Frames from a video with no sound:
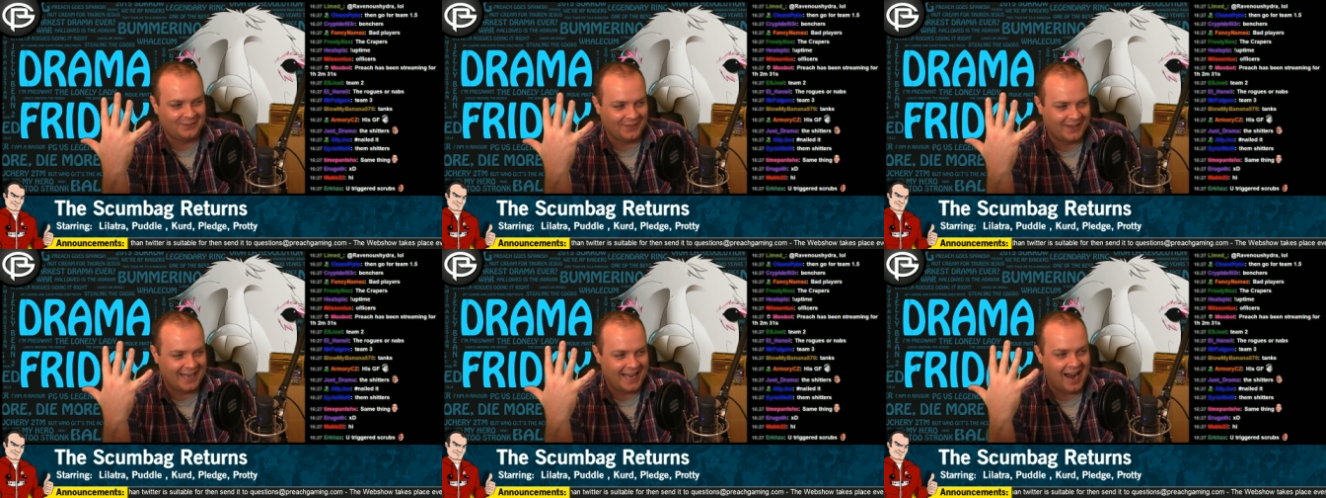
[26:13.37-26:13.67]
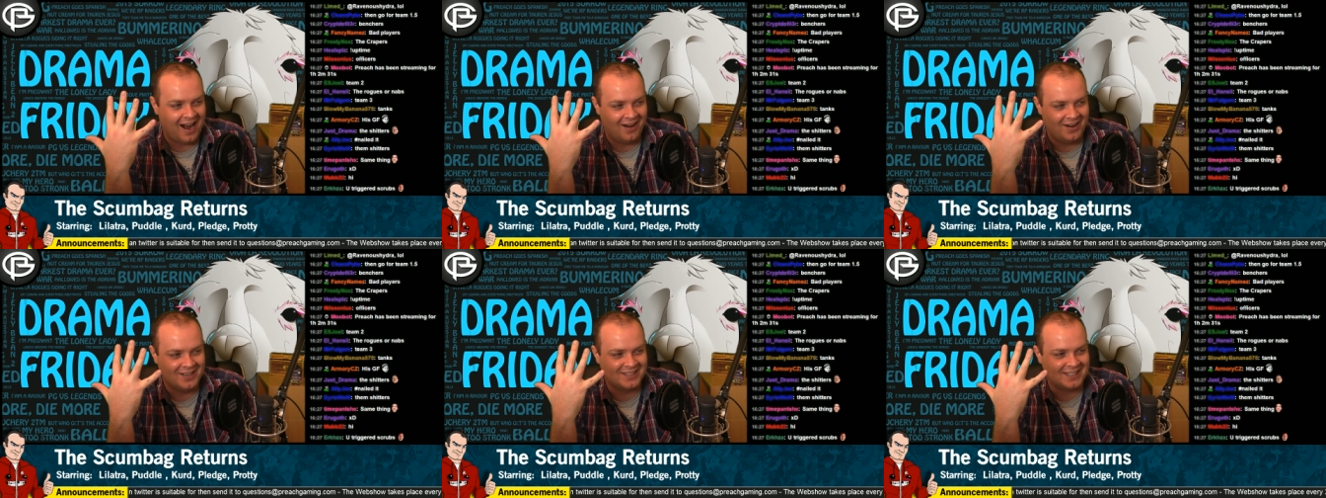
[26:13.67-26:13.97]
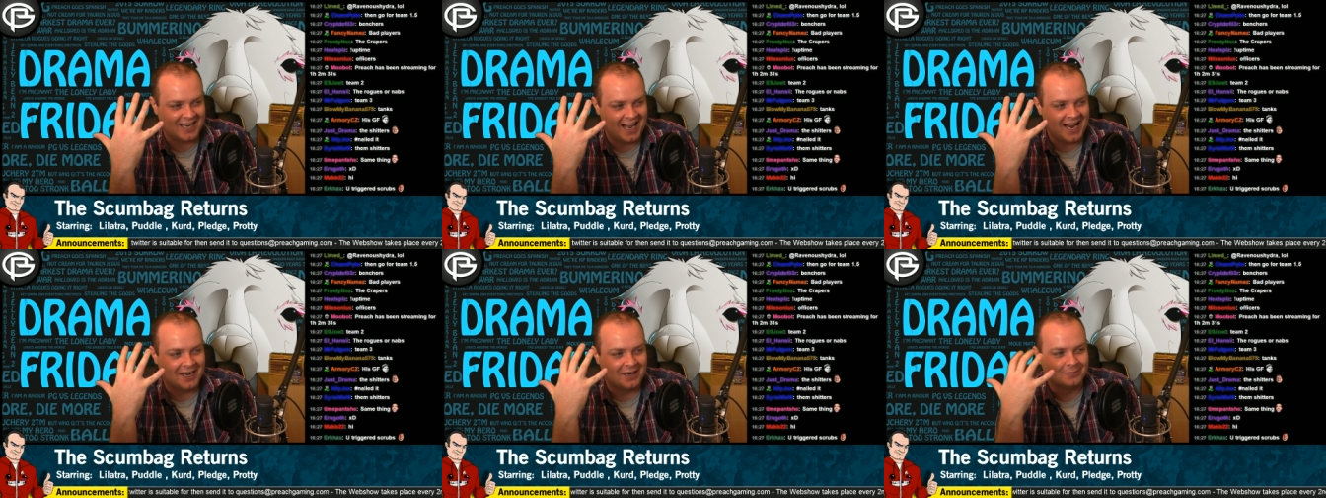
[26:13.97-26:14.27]

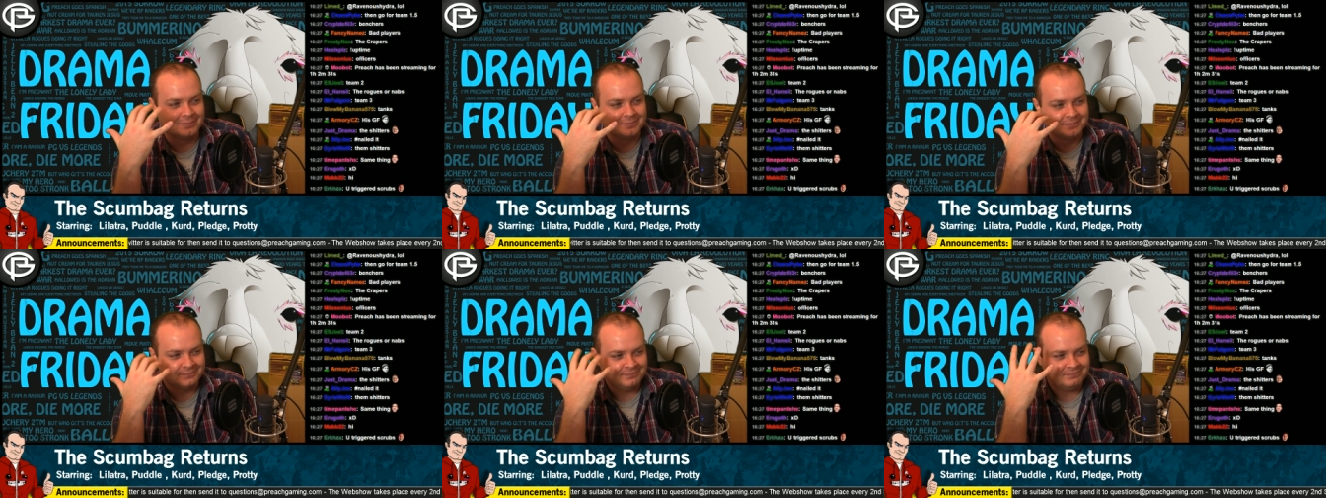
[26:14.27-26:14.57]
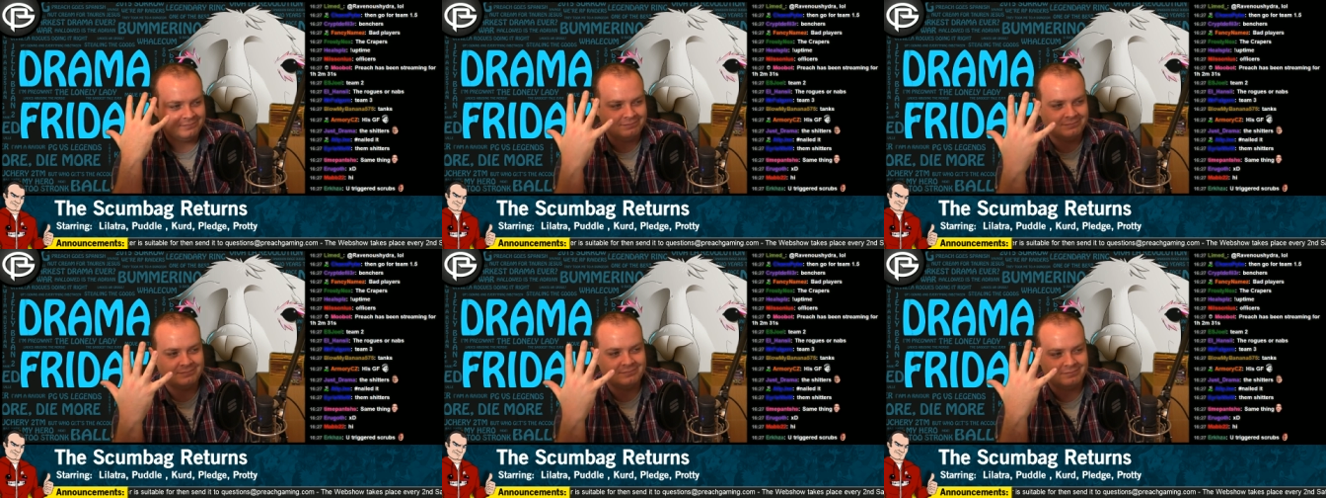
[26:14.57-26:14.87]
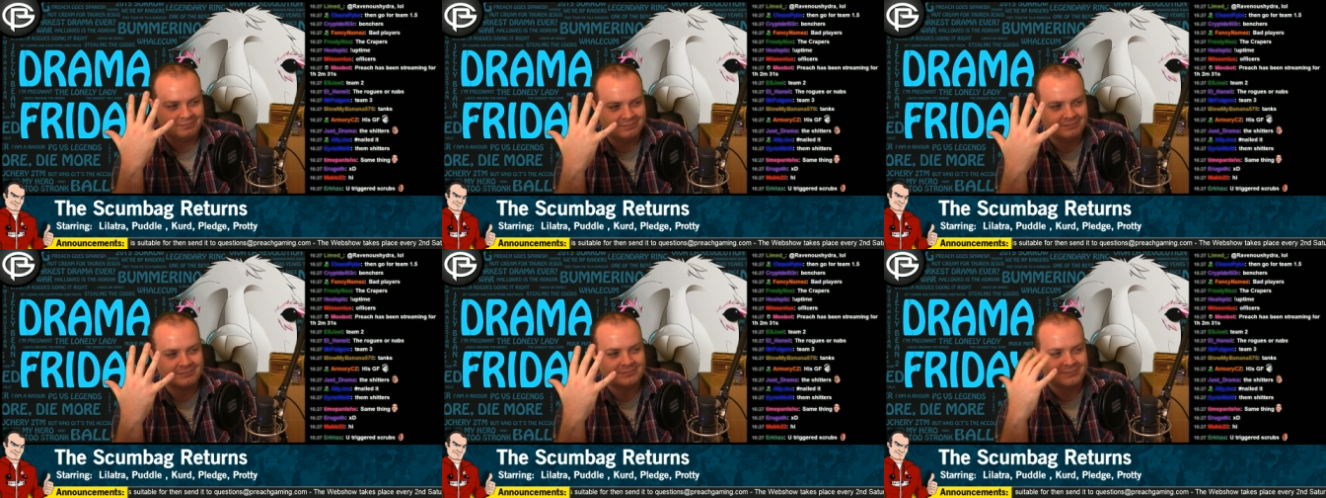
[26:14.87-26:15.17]
Karazan.
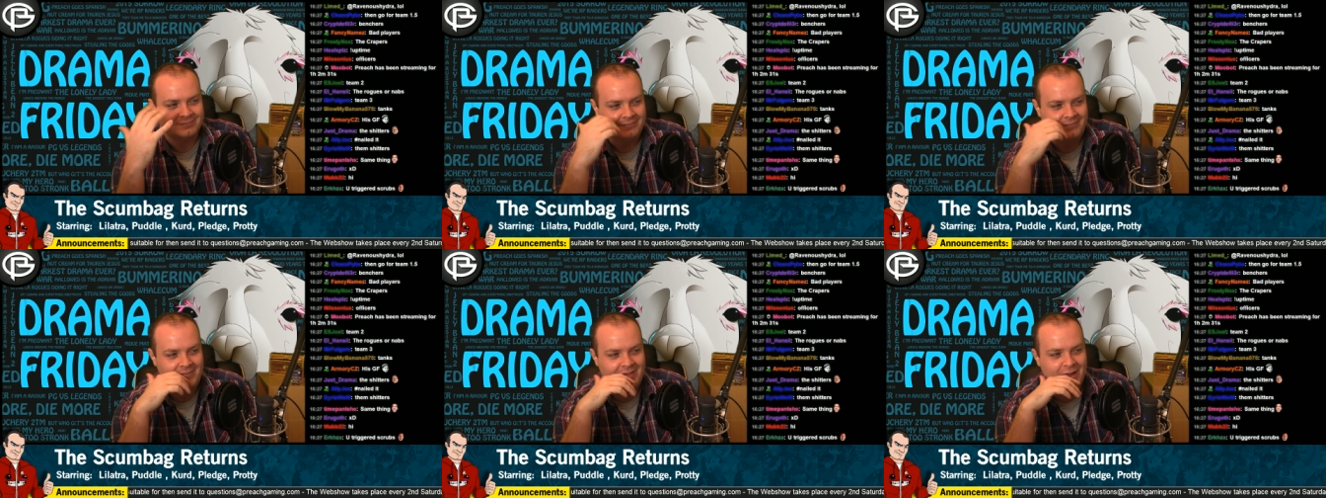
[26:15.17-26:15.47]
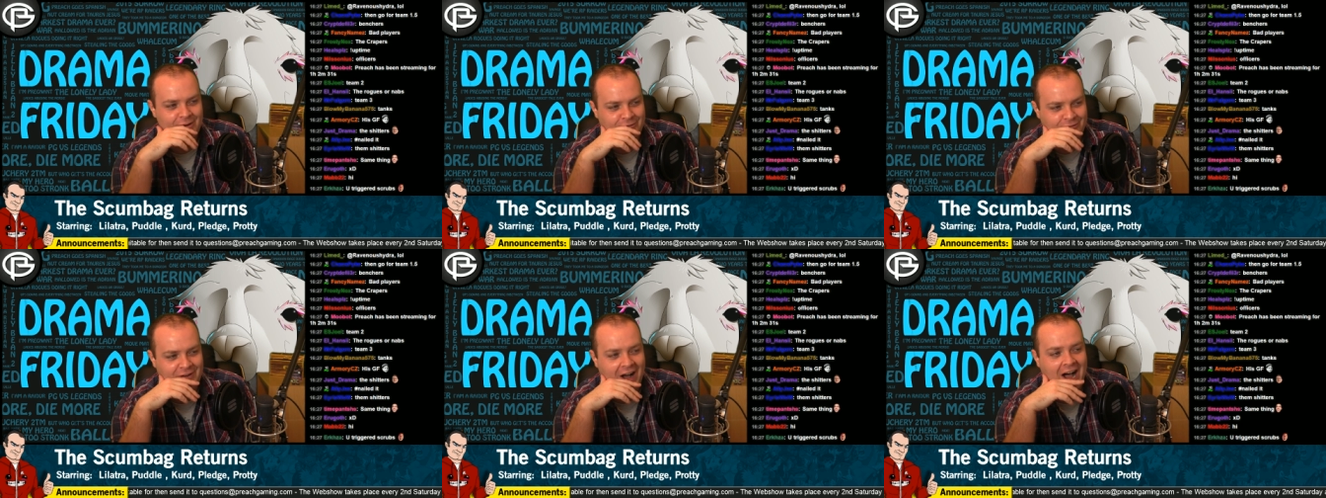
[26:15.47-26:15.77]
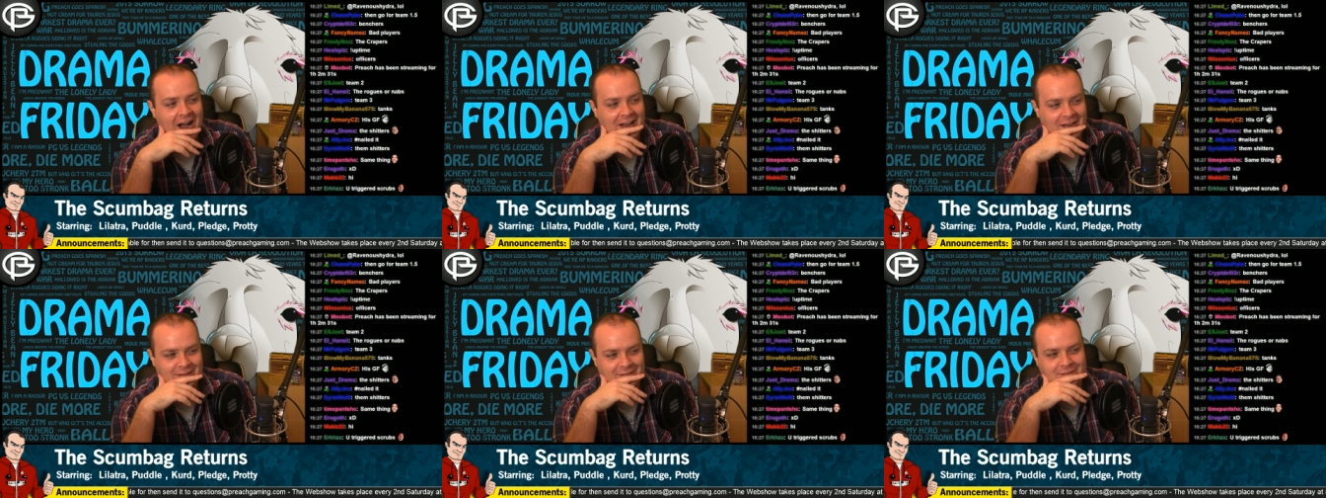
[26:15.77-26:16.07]

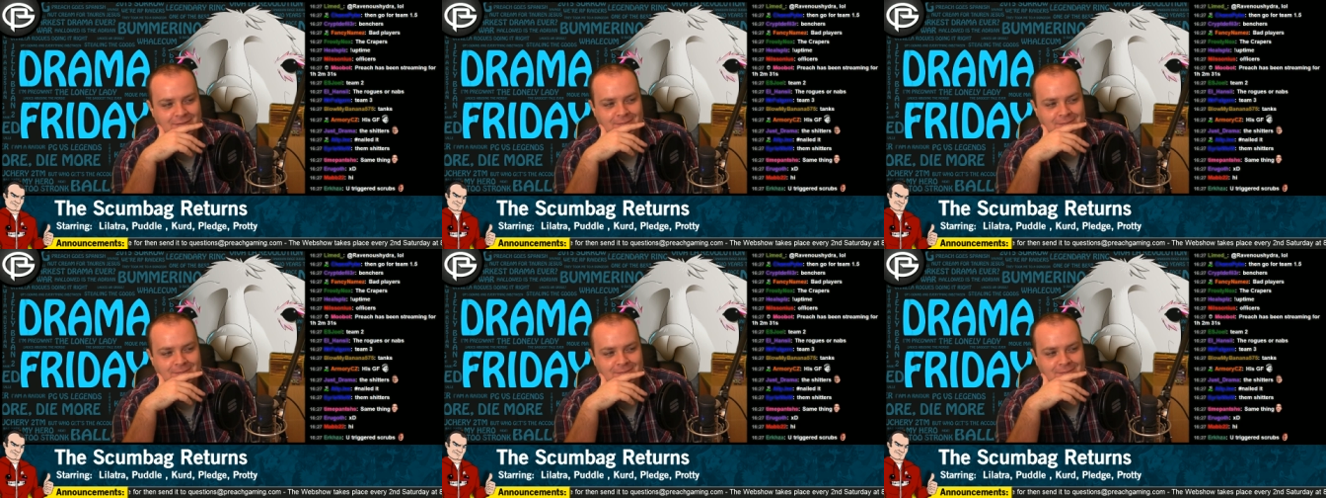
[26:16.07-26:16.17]
five